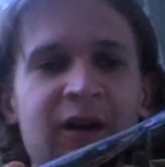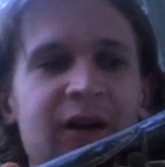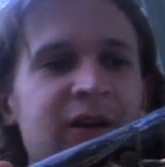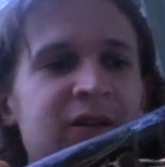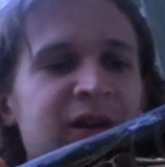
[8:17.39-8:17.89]

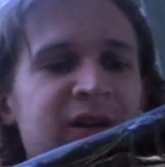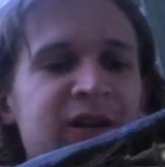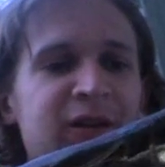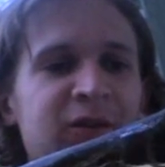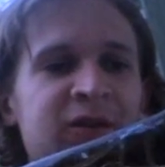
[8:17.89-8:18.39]
It's not
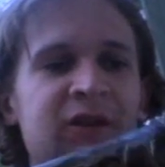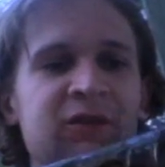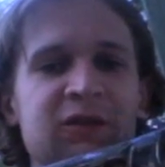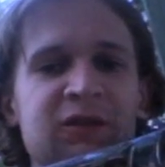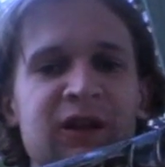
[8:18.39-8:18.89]
dinnerware safe,
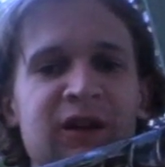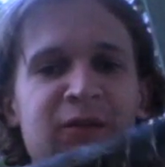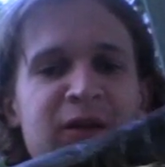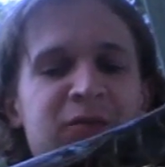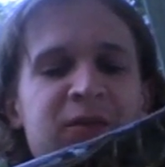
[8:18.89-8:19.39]
so it's not in the
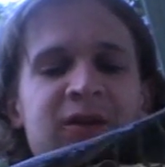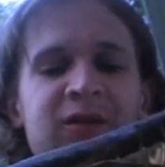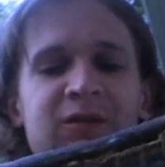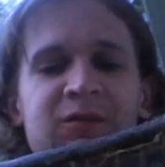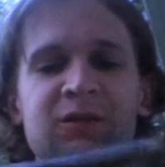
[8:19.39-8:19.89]
mouthpiece,